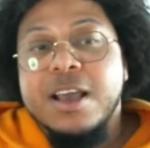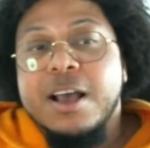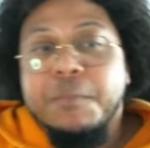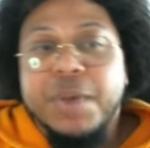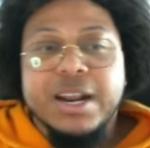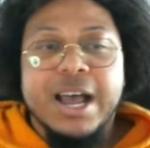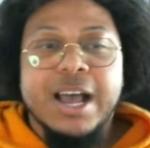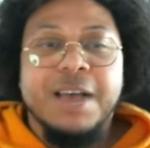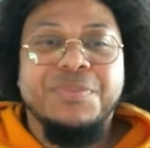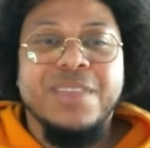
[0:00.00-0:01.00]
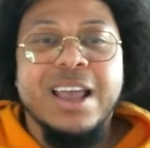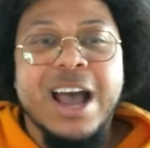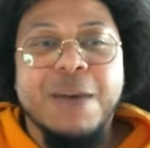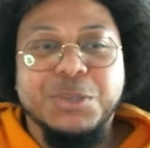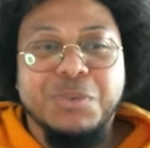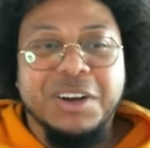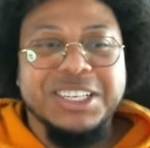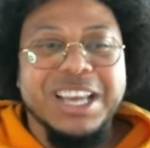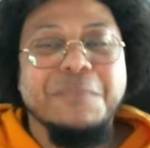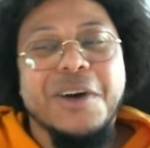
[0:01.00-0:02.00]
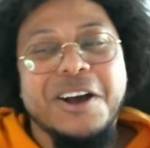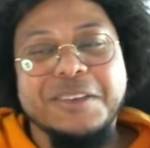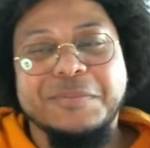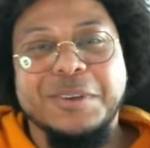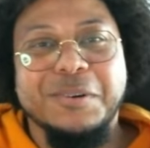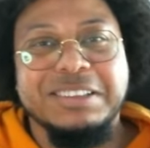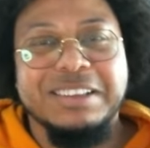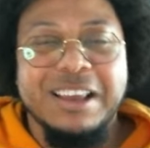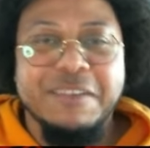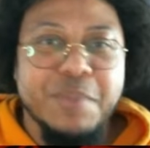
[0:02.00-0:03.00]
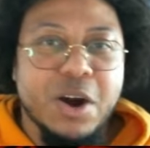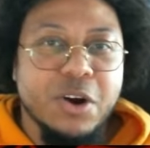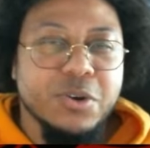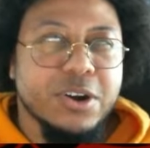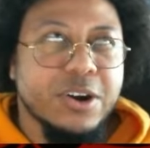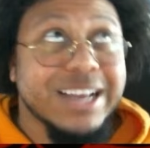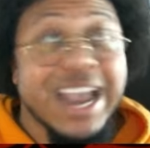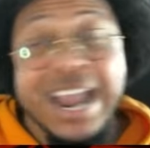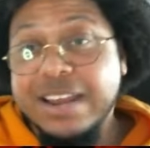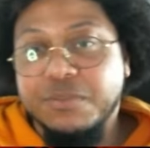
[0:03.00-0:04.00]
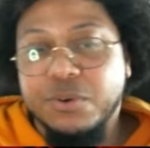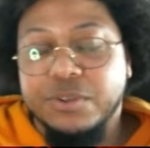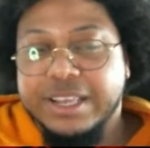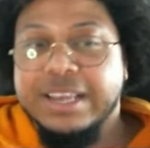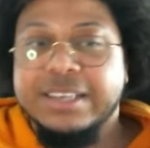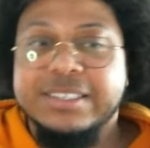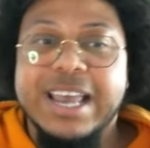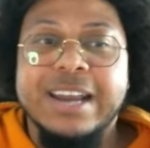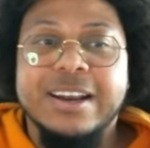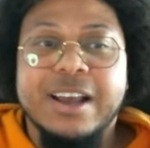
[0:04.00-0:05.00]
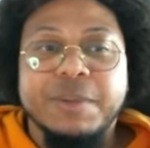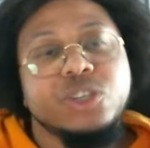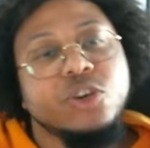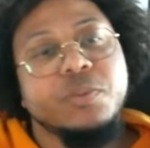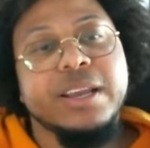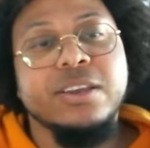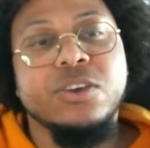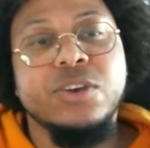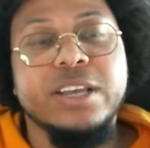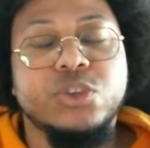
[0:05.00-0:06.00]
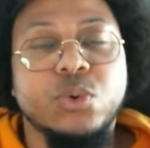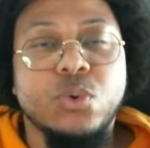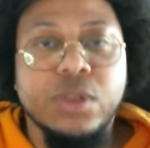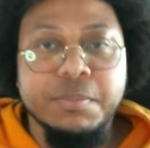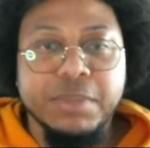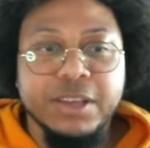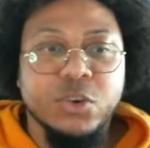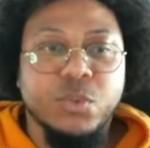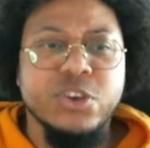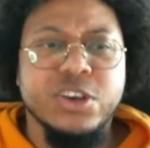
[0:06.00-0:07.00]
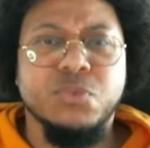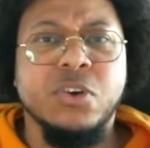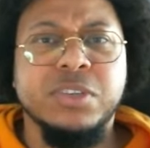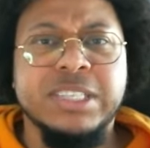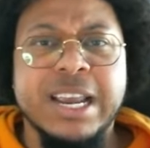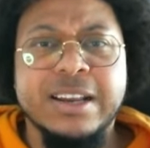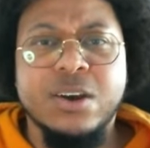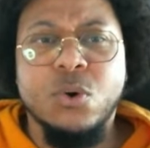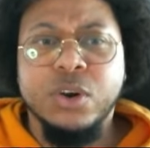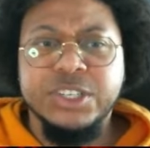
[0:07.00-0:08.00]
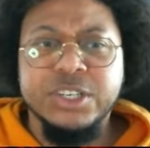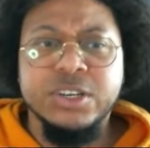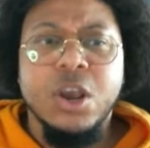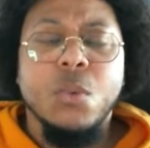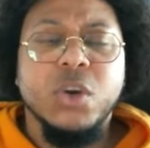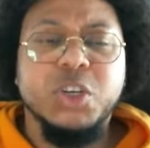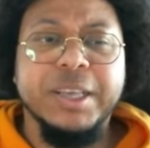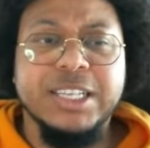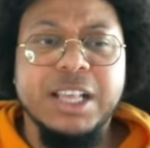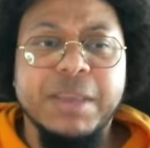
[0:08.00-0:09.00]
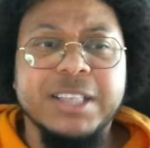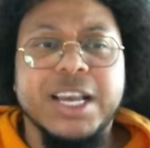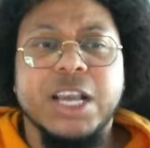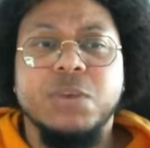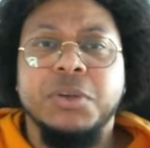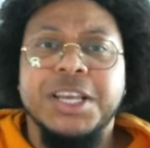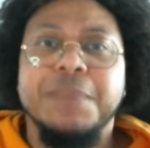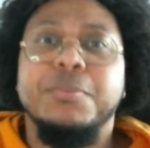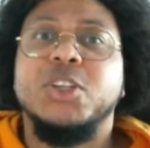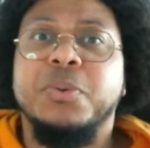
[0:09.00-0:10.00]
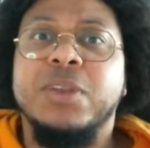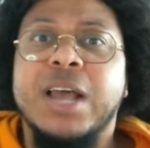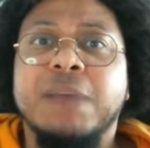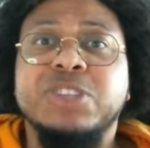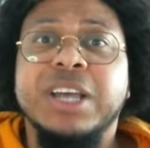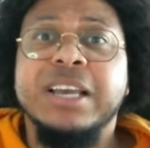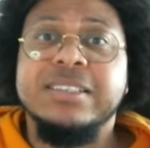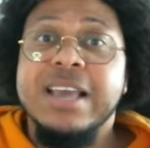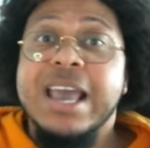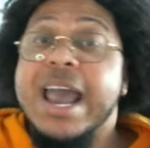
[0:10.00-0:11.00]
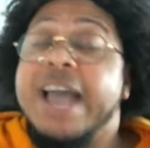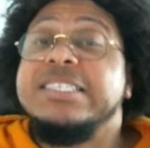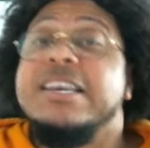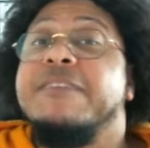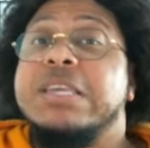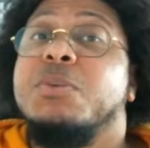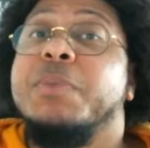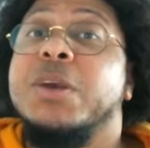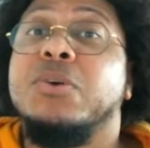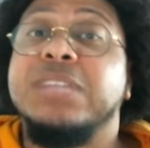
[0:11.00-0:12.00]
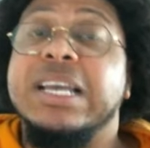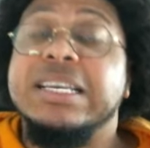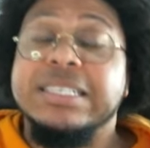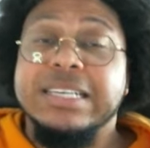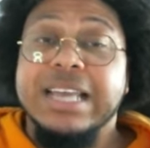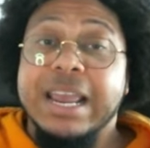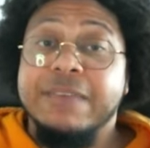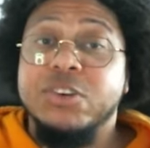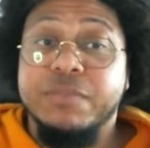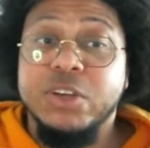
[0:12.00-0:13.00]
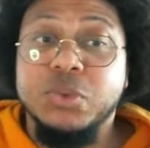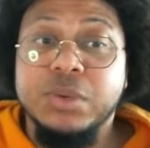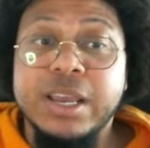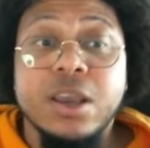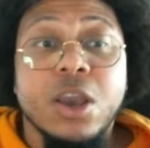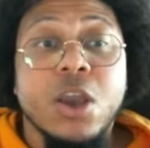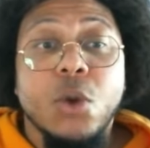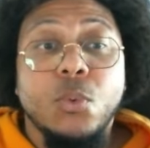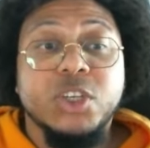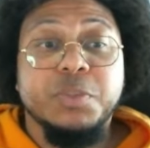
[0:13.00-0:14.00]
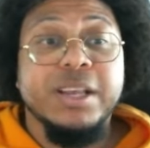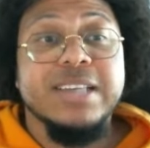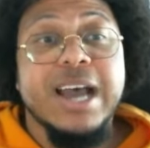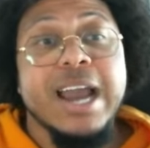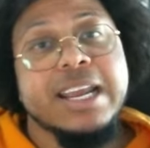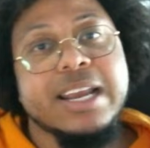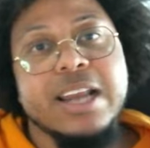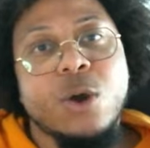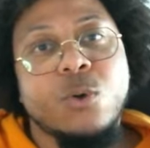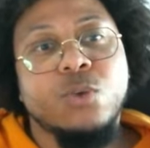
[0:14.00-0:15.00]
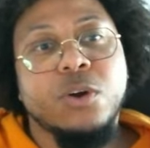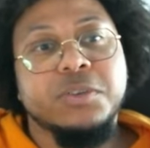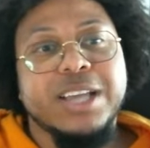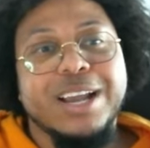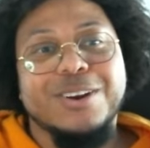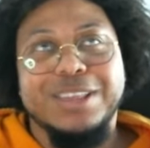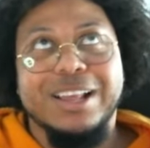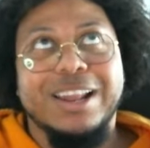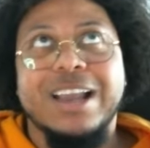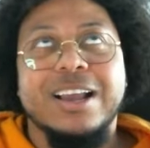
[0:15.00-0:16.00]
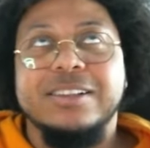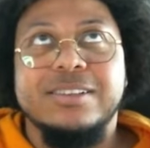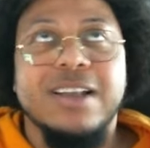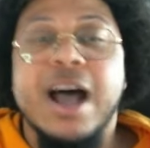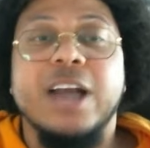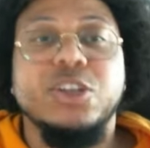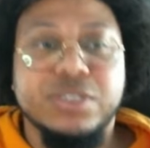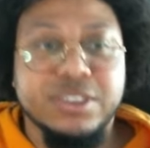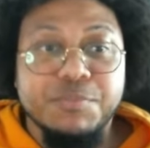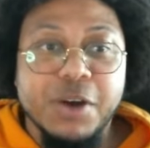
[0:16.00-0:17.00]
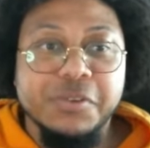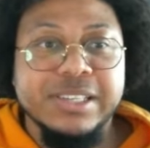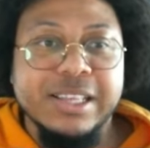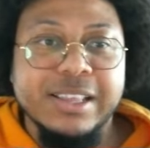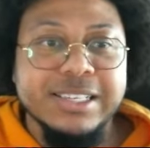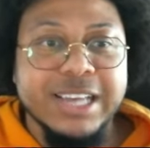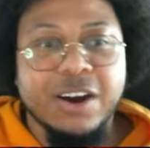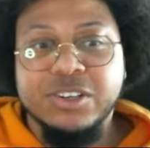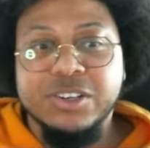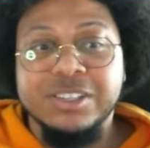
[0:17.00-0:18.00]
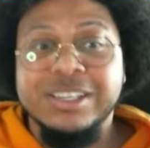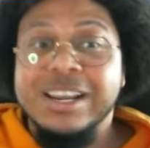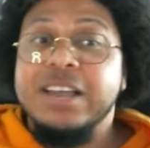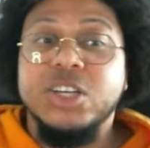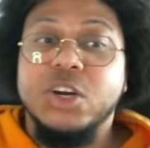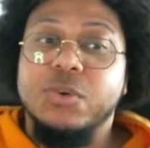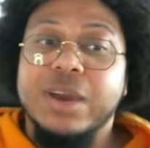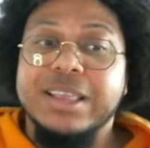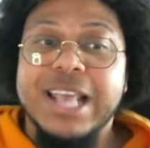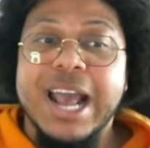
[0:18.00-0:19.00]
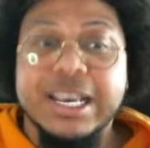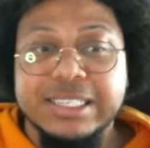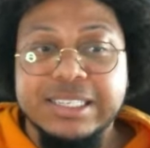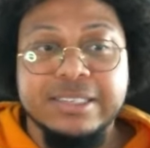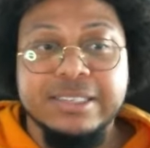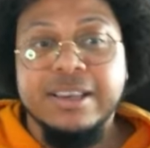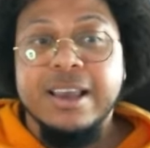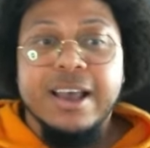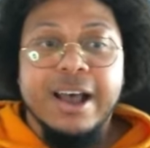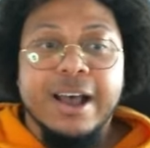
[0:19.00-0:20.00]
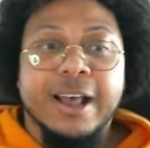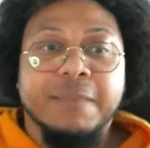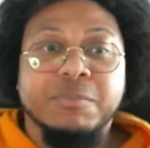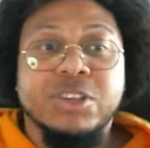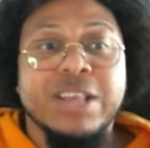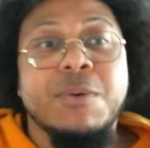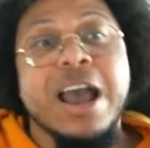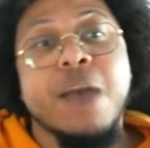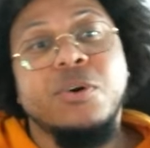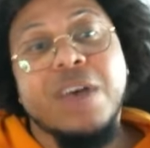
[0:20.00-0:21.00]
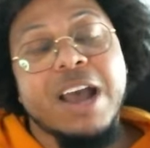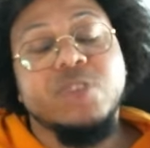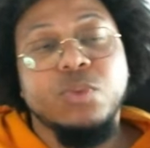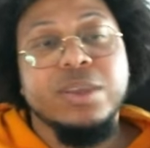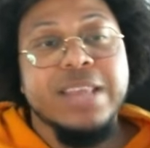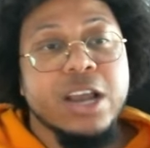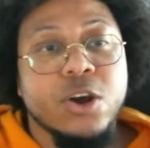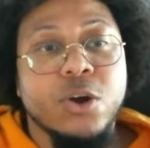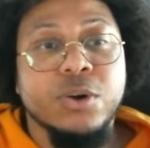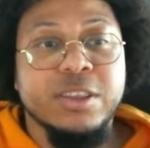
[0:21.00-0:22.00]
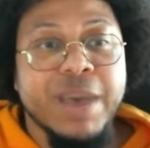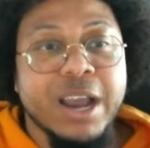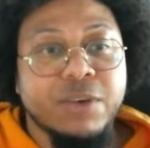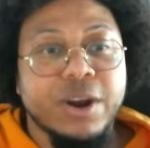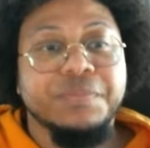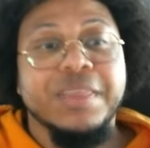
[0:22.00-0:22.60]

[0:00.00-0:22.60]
But I was watching a modding video recently of Mario Kart 8 of all things, and he showed me a unique tool in Blender where you can rotate origin, which basically means I can rotate multiple objects as if they were being rotated individually, which means I can now rotate the like hundreds of bones in these characters to correct the axes, so that way I won't have to run that code in the background.